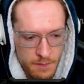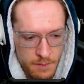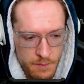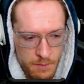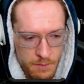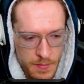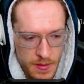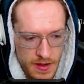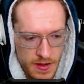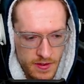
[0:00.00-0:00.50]

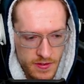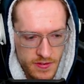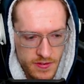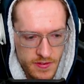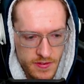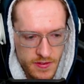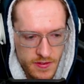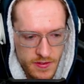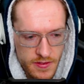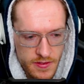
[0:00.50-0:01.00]

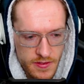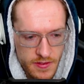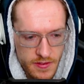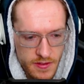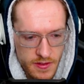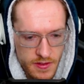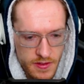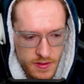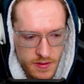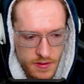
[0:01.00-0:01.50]
Beast.
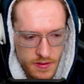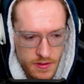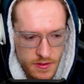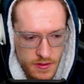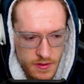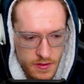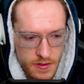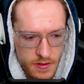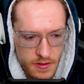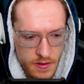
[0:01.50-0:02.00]

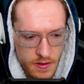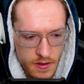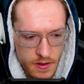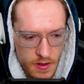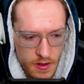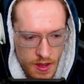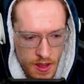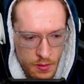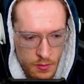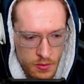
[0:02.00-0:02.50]

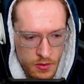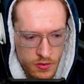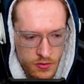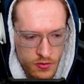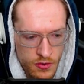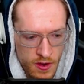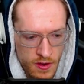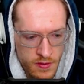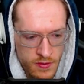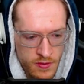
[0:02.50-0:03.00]
I want to
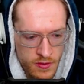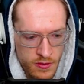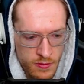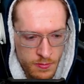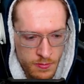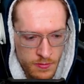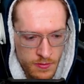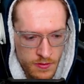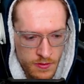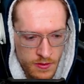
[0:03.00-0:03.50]
try...
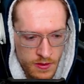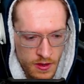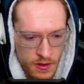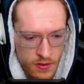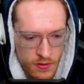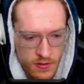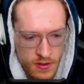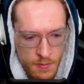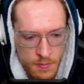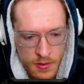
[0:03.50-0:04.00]
Can you
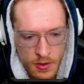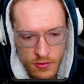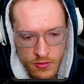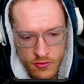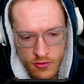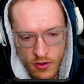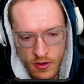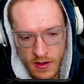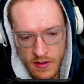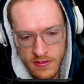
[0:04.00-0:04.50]
send me your
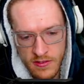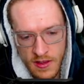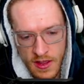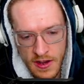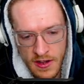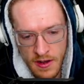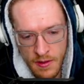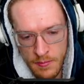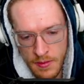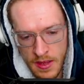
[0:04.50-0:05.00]
strongest
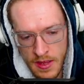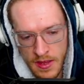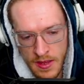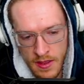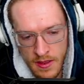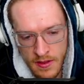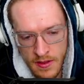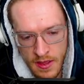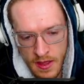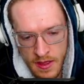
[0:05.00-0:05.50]
lineup? Yeah, yeah,
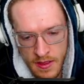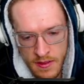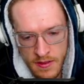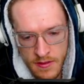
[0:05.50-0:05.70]
okay.